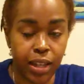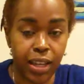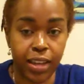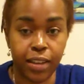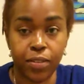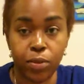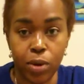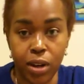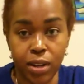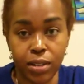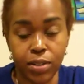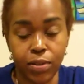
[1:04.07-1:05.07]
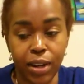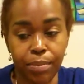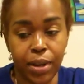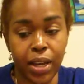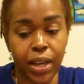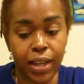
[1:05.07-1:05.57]
King of Wands right
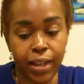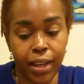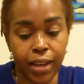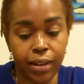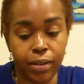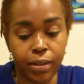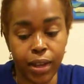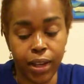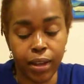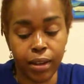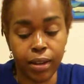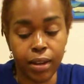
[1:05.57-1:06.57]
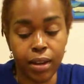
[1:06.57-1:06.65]
behind that, okay?